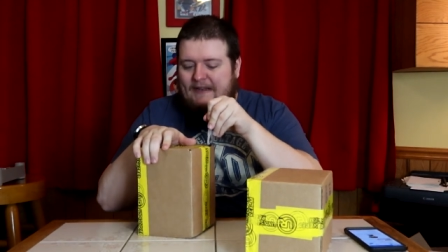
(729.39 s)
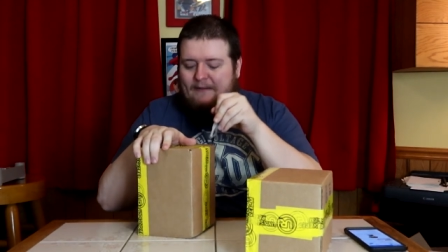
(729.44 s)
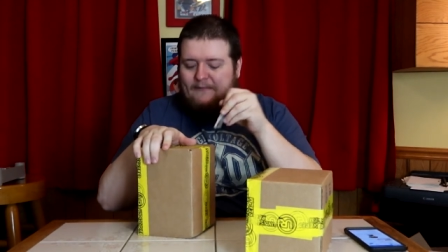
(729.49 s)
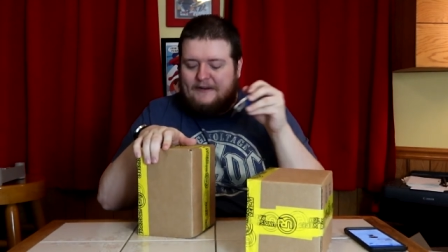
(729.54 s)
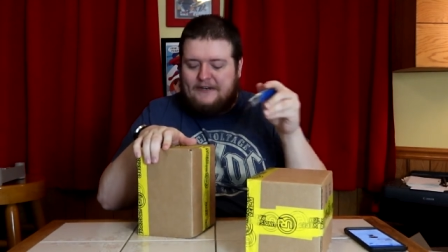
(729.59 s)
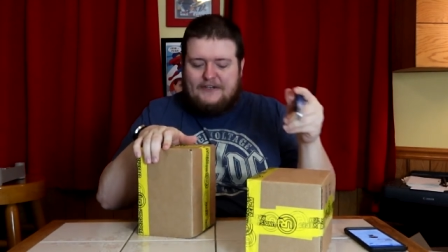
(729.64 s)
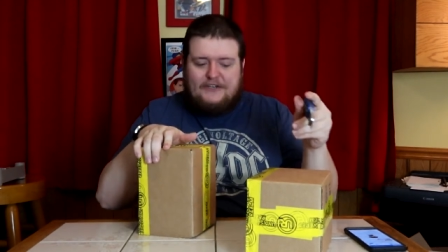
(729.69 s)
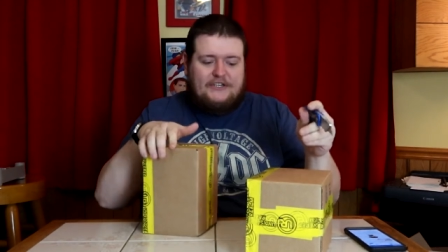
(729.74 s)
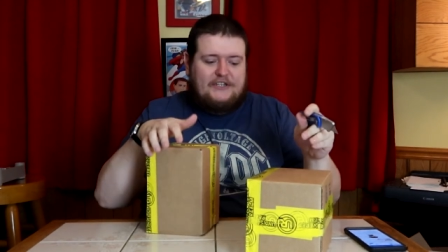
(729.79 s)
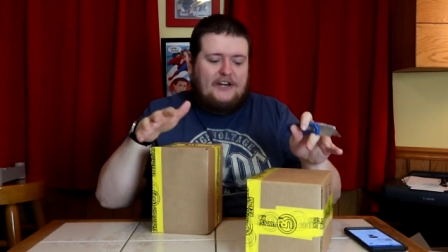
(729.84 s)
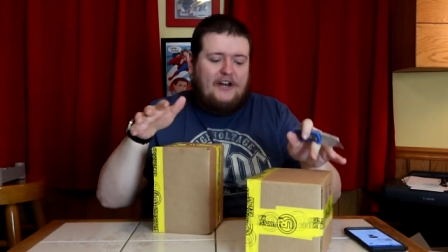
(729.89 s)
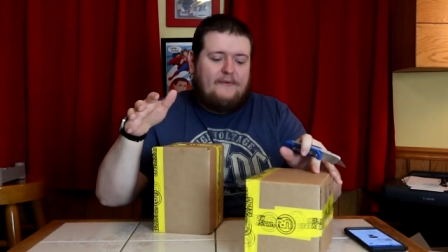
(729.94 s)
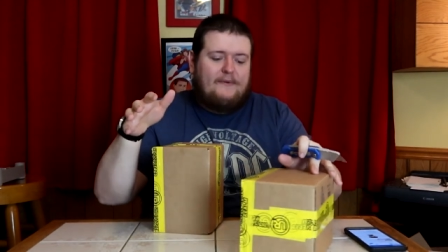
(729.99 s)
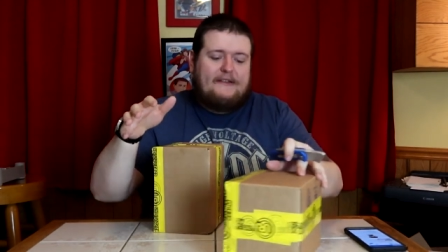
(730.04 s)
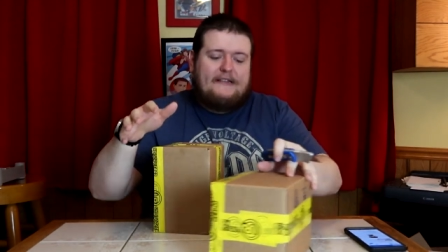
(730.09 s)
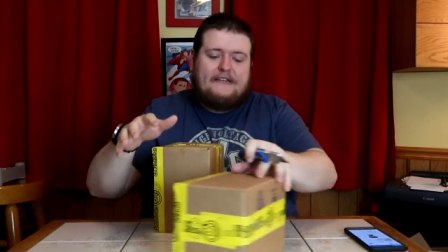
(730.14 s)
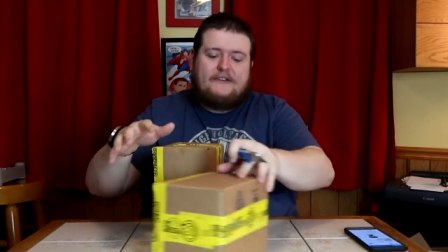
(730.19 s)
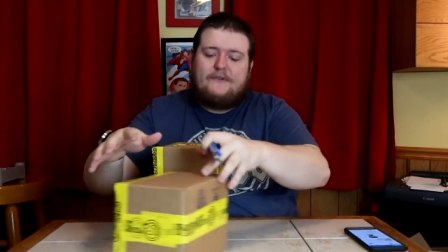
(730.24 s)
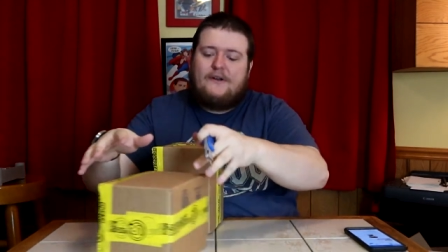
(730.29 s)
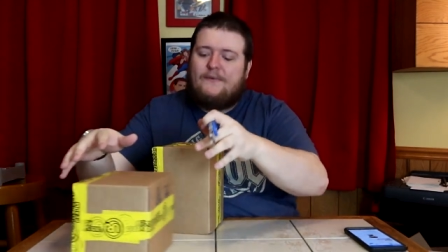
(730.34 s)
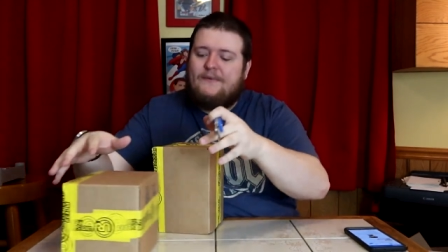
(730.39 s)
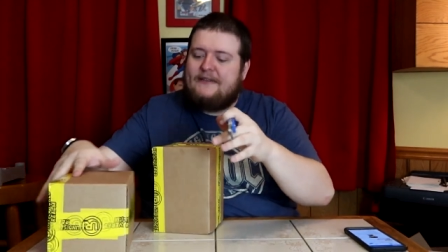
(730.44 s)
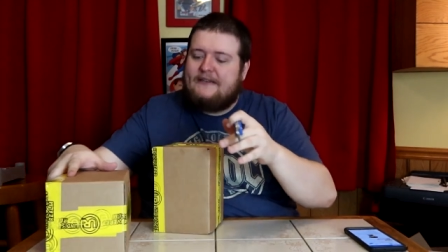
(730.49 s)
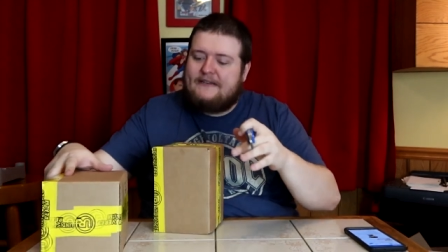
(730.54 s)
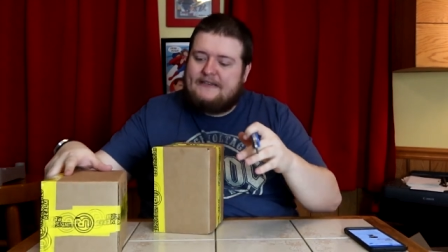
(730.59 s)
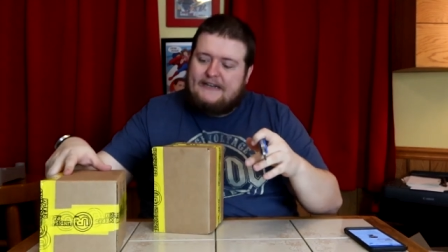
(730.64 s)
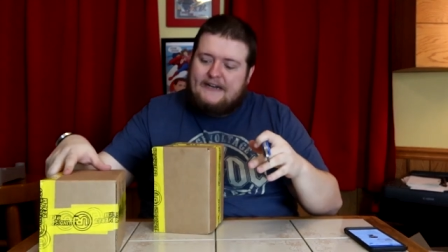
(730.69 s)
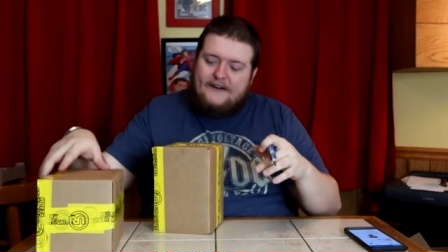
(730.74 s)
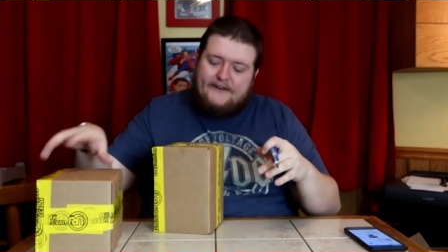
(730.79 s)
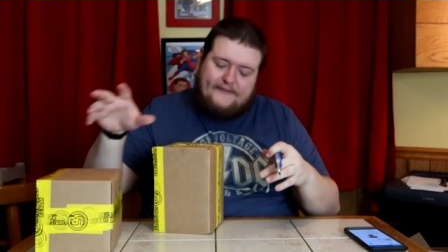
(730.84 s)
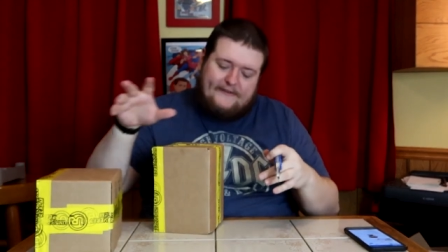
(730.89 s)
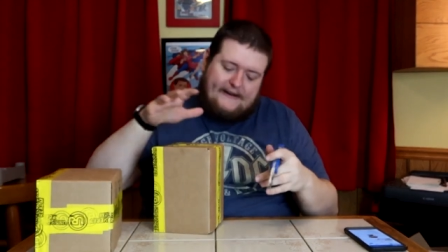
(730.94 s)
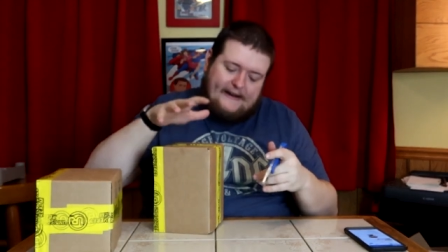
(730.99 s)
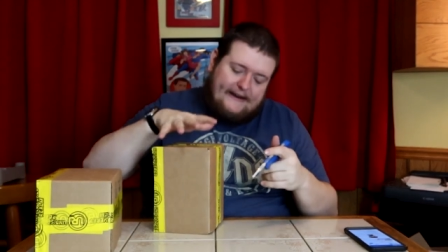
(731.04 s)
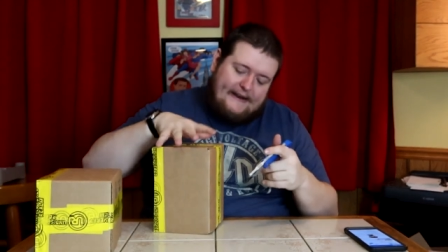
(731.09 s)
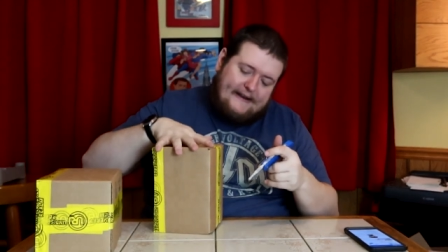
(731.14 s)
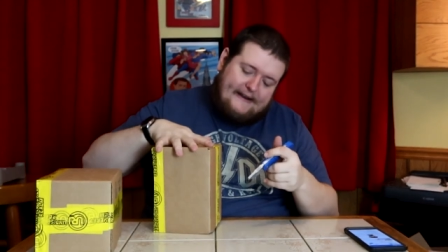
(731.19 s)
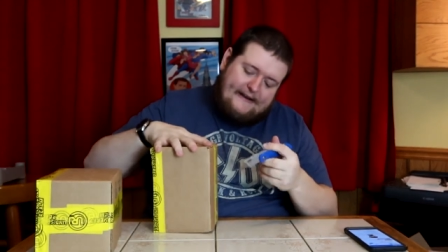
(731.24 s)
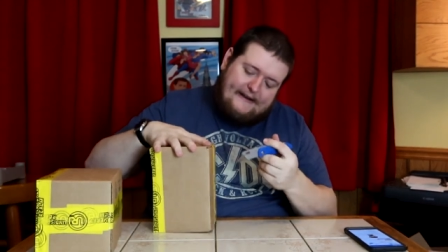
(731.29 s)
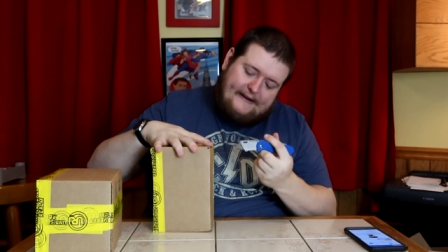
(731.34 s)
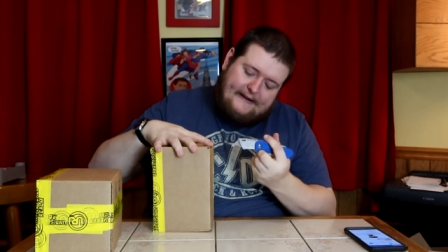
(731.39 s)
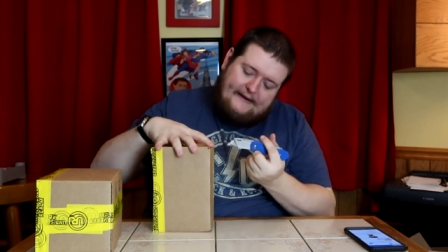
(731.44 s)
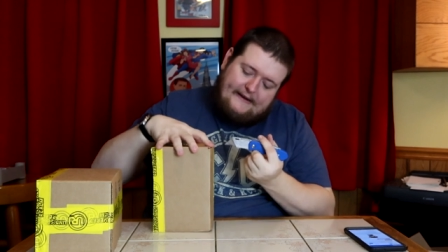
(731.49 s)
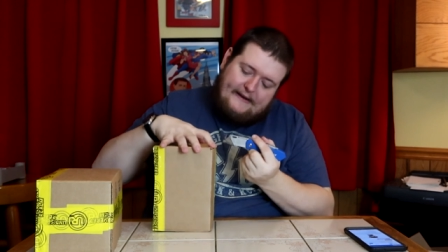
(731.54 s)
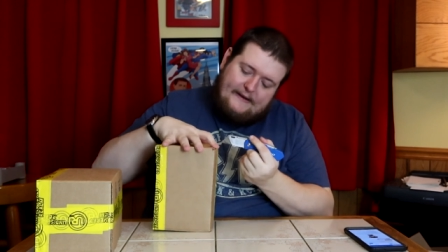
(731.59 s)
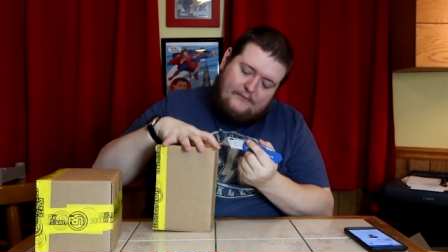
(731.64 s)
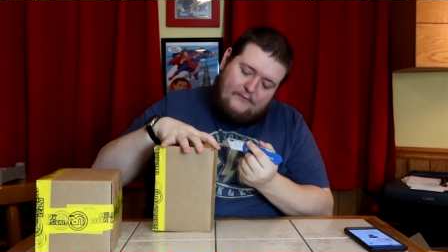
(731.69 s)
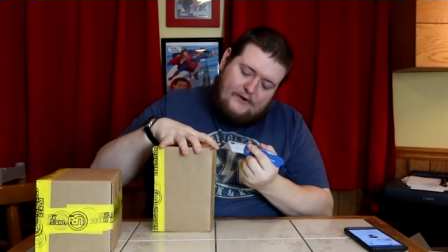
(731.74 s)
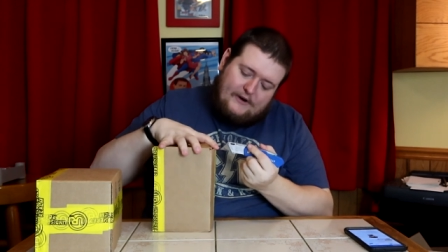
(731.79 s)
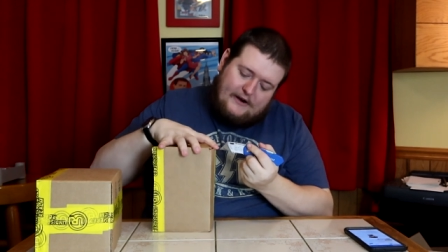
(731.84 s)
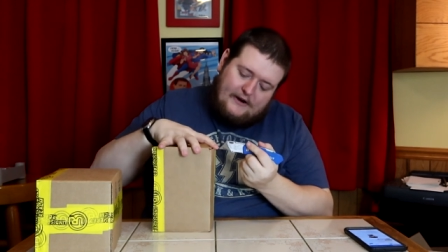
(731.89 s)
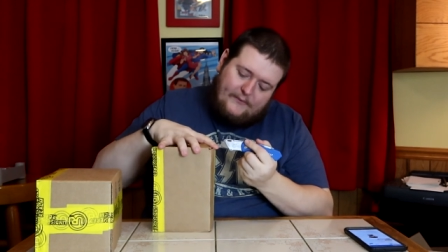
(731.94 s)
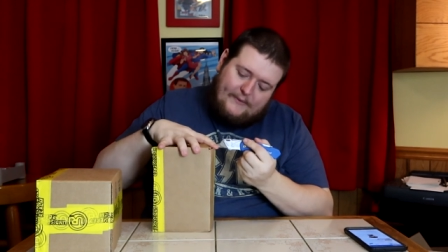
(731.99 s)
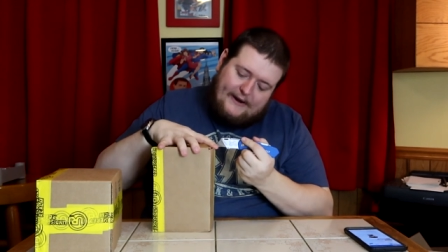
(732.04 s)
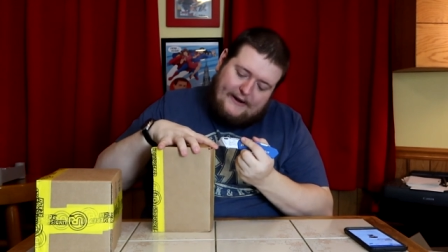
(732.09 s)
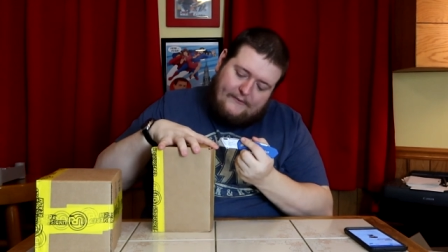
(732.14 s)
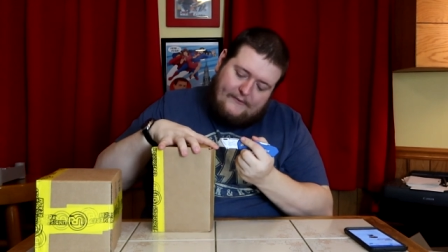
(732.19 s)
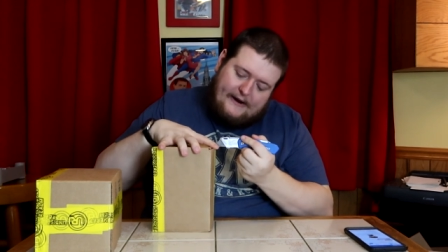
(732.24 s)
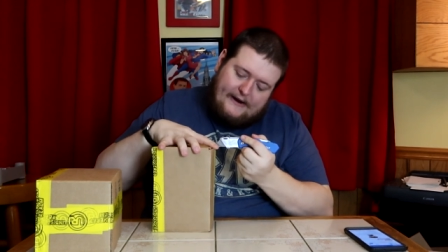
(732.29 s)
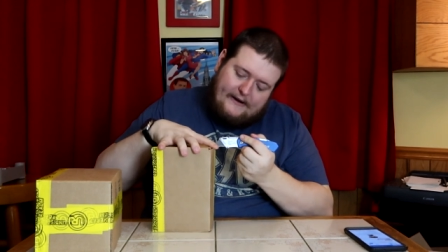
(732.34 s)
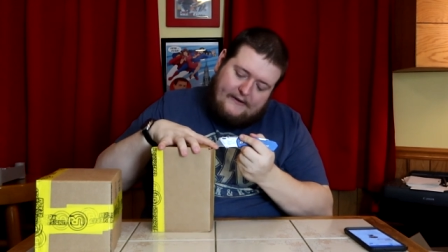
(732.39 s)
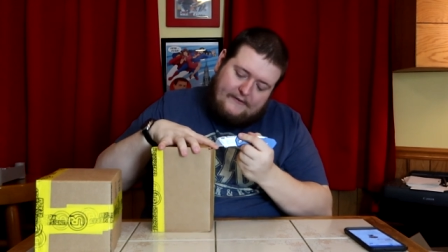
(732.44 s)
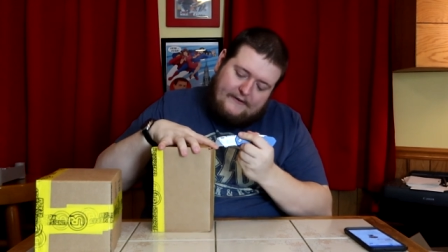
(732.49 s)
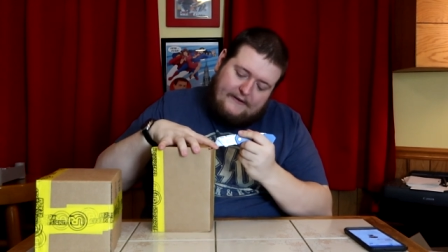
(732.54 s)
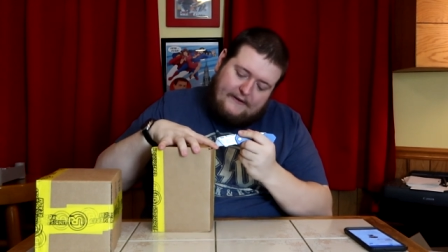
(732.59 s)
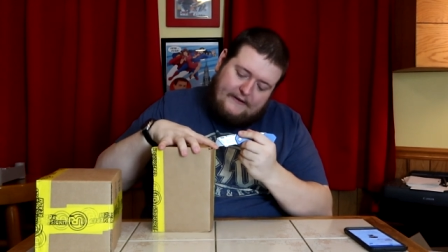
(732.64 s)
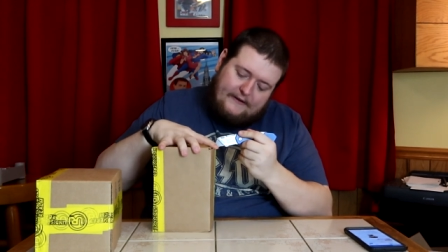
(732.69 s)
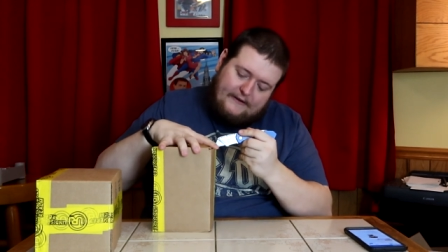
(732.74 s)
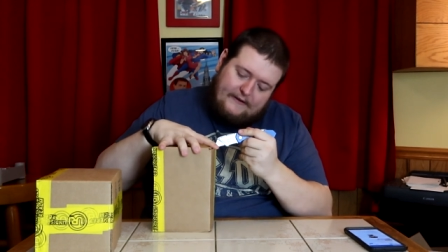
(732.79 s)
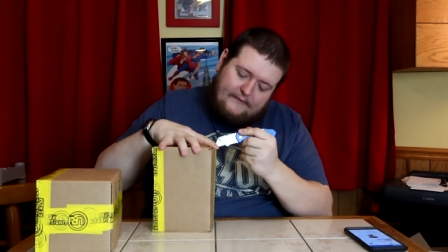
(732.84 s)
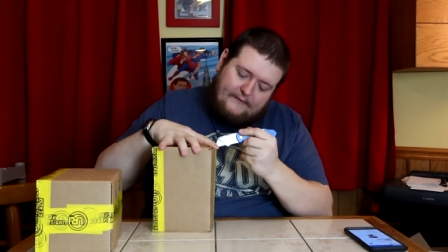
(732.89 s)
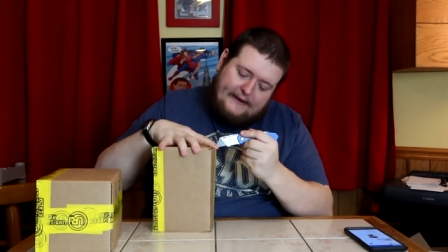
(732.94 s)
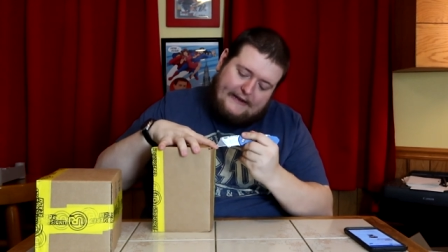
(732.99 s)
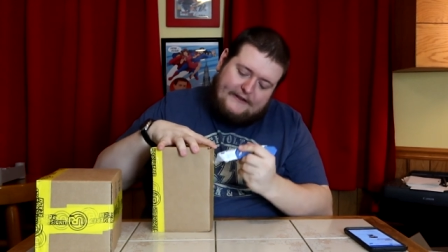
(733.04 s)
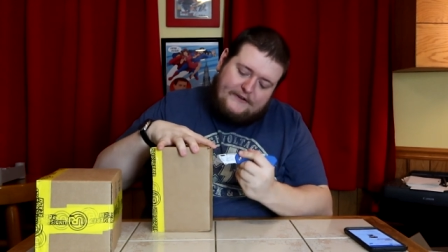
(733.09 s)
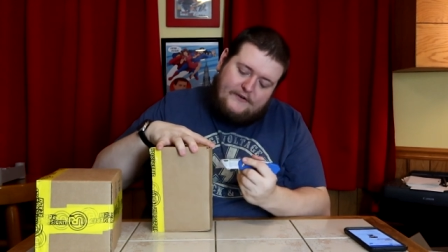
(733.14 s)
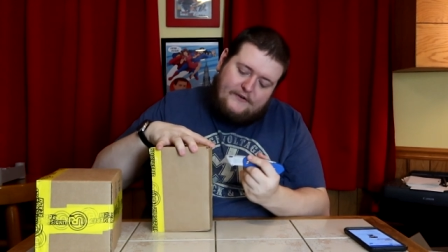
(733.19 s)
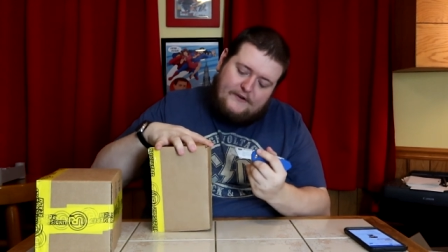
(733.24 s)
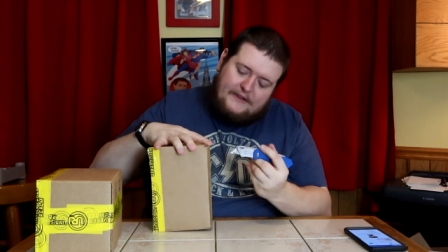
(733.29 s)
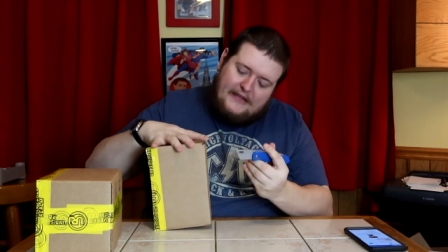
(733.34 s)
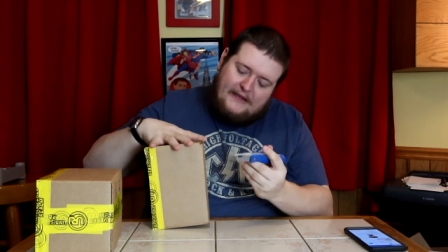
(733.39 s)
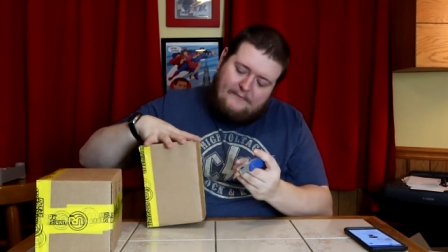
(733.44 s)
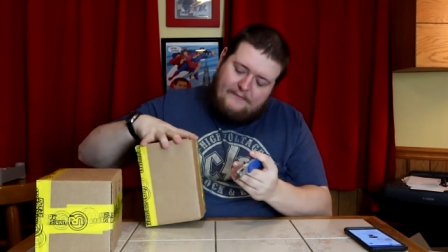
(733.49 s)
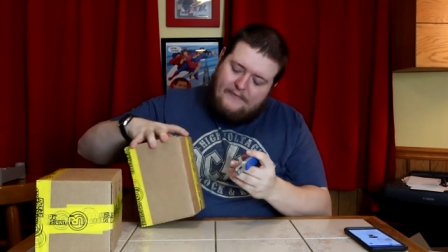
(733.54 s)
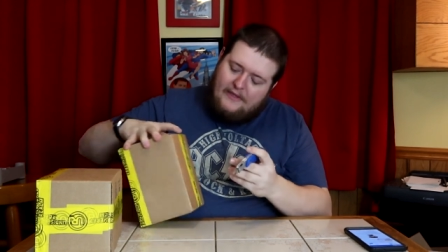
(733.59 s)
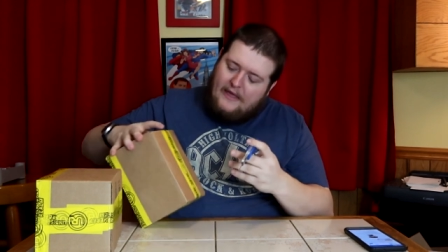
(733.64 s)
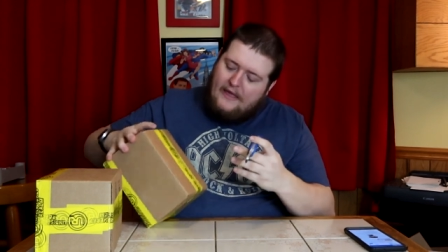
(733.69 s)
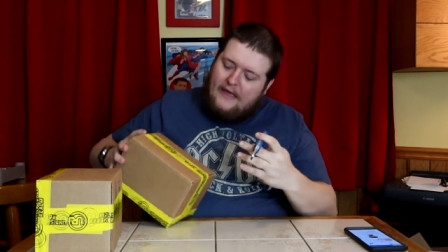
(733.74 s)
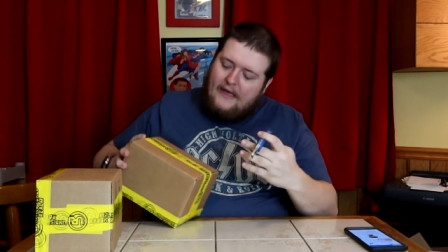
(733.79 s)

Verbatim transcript: I'm going to just start with this one with the sticker on it and work our way around. We got two of them.